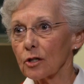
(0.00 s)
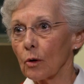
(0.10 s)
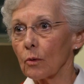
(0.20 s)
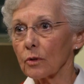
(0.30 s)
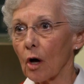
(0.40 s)
And
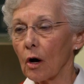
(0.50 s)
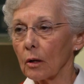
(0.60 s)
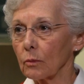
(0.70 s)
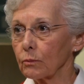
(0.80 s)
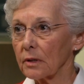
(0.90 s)
so it was
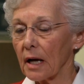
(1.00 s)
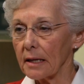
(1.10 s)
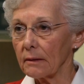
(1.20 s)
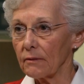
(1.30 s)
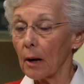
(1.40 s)
all
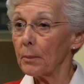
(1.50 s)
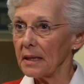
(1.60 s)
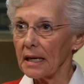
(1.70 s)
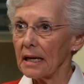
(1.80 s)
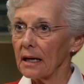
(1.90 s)
kind of up
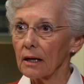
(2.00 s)
in the